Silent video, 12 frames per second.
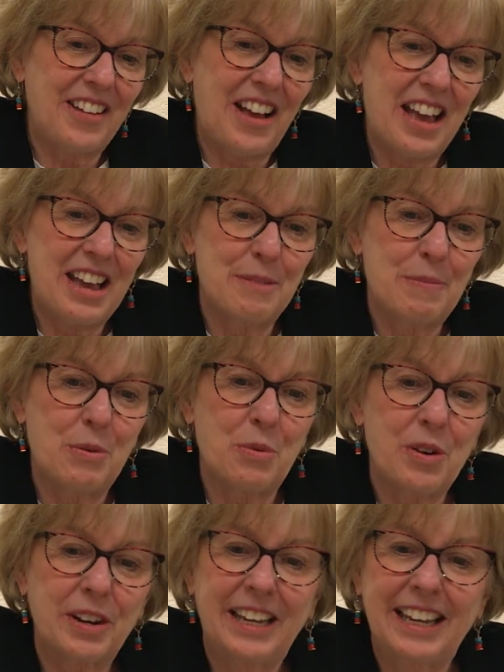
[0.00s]
I had been
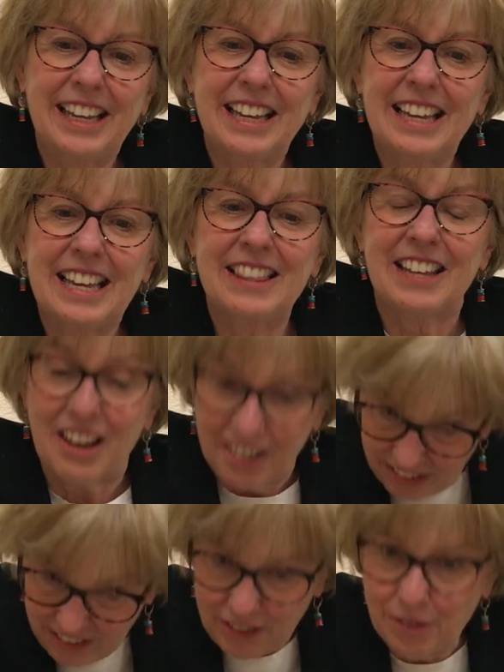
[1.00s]
working in the
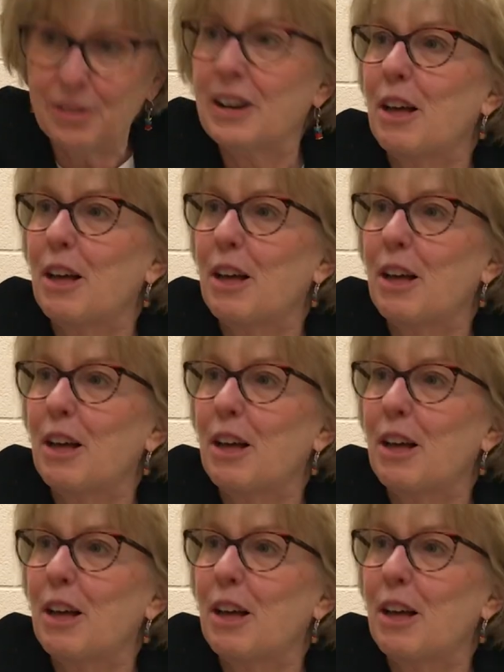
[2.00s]
ICU in